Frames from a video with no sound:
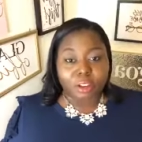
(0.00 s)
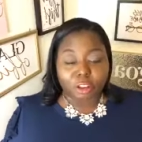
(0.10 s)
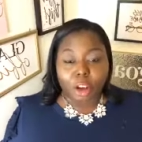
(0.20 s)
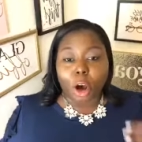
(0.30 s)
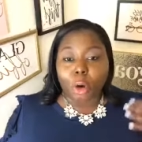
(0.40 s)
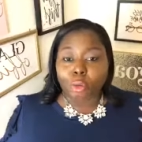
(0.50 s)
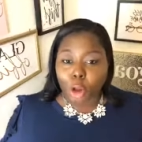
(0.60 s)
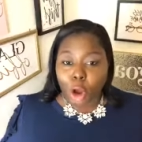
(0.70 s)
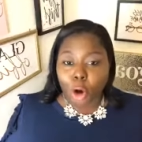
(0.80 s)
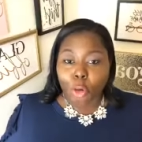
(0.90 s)
So
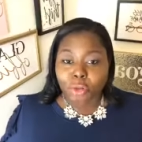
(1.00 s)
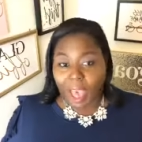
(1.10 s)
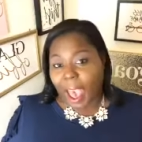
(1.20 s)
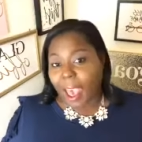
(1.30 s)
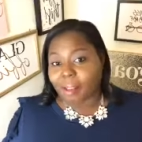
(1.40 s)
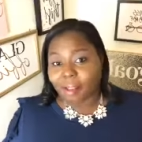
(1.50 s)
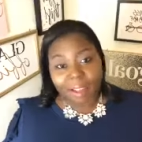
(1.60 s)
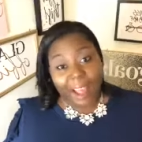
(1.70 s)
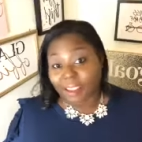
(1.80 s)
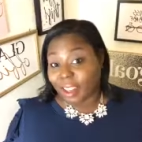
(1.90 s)
know that
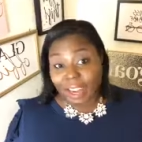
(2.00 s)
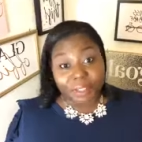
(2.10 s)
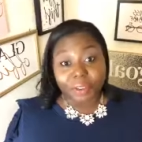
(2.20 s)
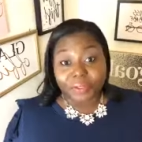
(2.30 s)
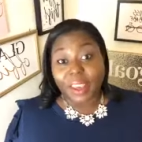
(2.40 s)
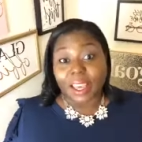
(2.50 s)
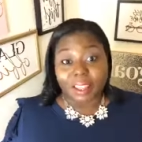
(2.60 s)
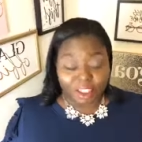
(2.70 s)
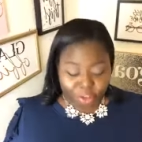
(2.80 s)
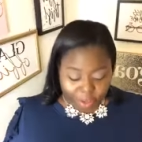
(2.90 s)
that's another fee
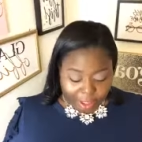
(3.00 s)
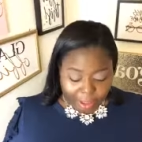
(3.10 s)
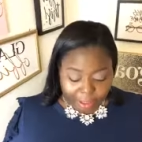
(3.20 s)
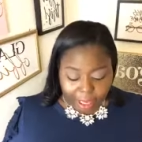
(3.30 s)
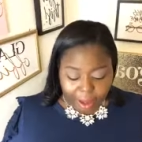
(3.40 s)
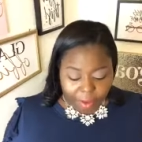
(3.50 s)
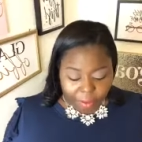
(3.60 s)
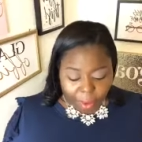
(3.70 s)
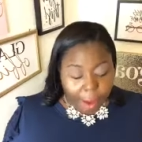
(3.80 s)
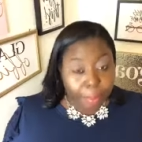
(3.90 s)
that you didn't think of,
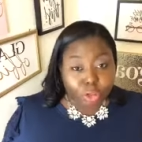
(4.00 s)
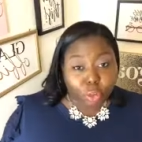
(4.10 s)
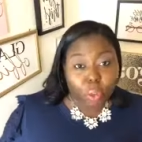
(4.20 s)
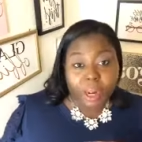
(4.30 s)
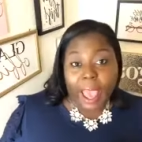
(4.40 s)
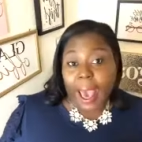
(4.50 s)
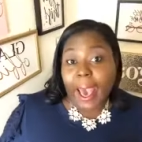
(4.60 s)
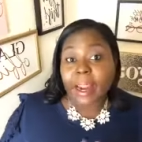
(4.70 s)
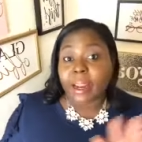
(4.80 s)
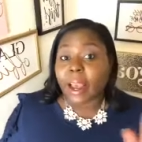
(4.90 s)
right? But you want to
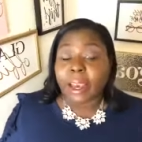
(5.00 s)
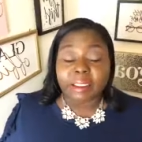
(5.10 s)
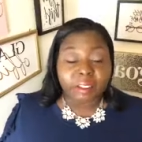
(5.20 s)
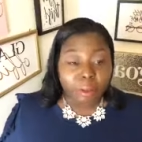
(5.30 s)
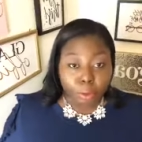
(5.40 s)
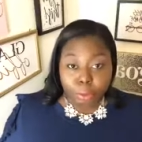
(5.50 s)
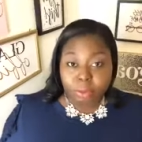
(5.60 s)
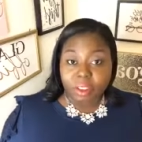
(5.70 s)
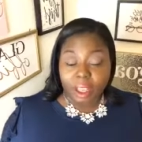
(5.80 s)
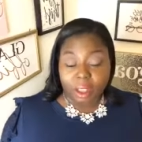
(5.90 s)
add a nice little
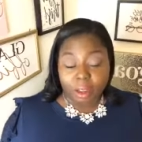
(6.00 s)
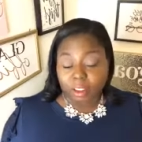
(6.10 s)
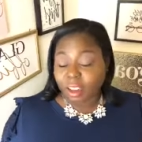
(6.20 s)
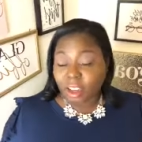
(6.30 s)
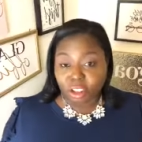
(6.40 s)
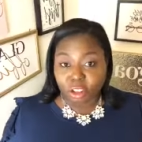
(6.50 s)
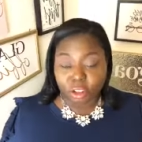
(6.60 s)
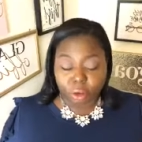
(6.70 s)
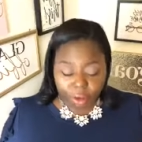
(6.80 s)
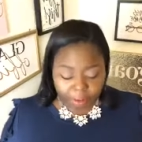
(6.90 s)
t touch to
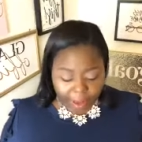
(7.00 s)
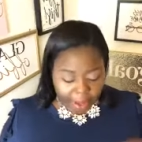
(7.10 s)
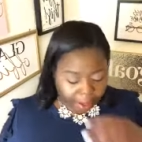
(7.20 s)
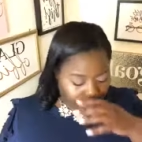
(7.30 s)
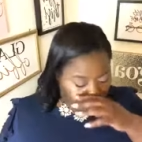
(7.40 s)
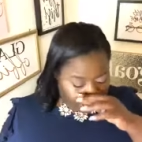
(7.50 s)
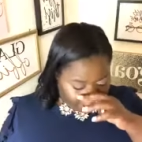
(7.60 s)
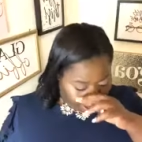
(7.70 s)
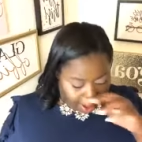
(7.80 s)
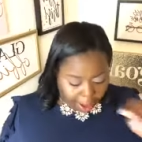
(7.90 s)
your event.
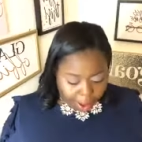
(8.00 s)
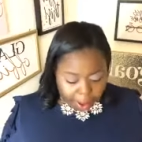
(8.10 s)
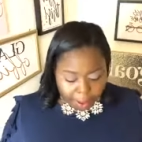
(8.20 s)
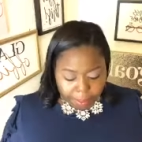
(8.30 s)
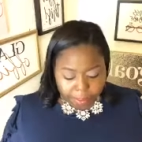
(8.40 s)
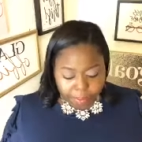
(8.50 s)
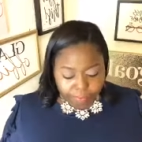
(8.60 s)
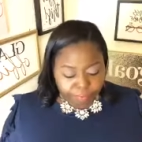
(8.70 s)
Um,